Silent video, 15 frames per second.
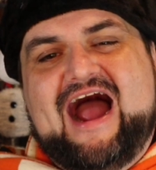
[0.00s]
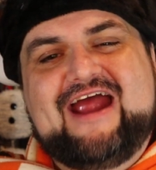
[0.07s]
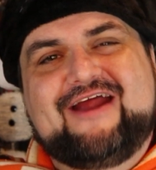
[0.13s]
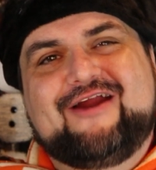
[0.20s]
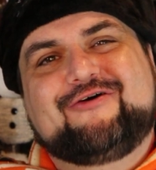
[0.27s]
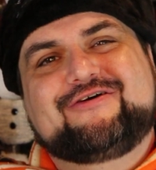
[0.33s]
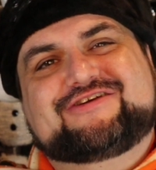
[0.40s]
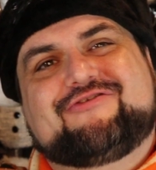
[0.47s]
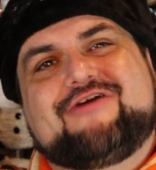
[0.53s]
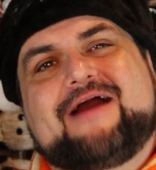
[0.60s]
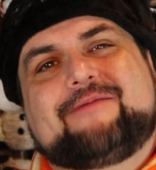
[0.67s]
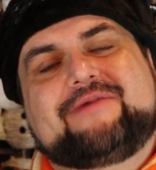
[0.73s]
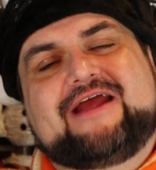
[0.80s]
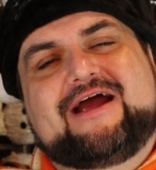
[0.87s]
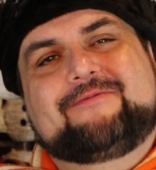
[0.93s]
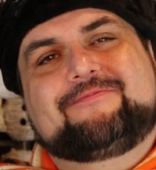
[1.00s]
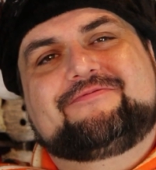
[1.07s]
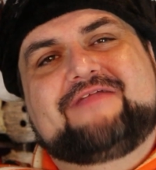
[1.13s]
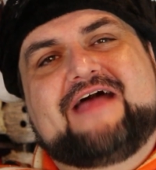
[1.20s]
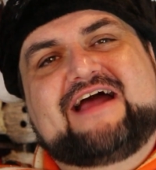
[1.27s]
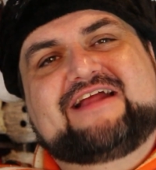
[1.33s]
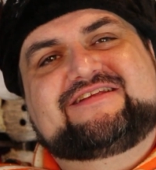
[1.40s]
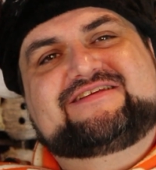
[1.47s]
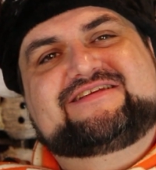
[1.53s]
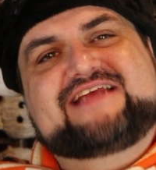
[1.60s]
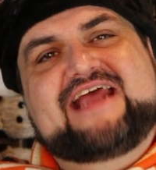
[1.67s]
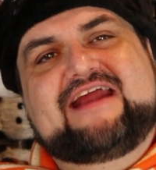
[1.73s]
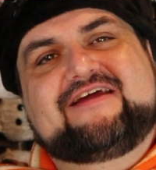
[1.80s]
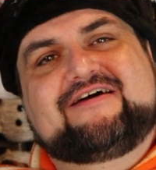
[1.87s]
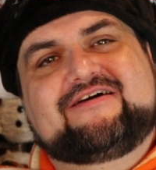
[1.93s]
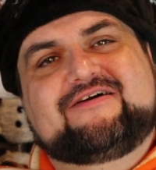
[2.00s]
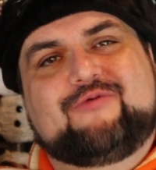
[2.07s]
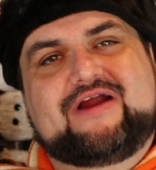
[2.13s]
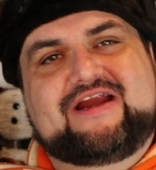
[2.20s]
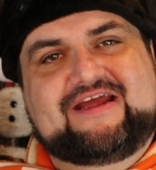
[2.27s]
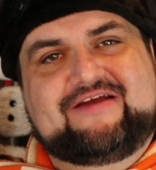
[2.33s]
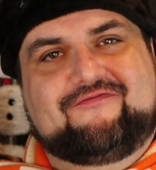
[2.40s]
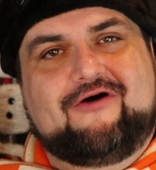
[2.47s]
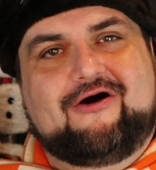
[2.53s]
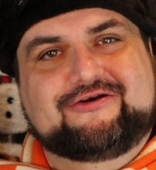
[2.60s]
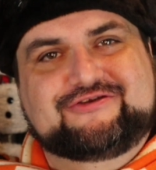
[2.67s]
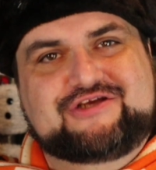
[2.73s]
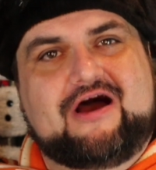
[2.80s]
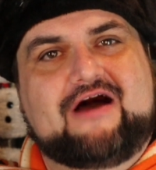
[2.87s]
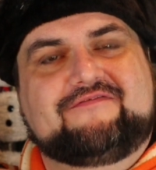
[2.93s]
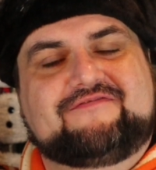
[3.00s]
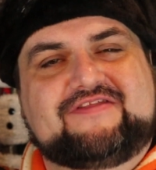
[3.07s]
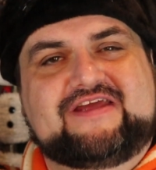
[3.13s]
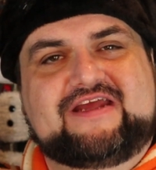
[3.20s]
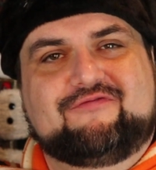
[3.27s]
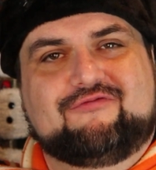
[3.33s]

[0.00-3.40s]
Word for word: I, it always cracked me up that Santa, when he falls off the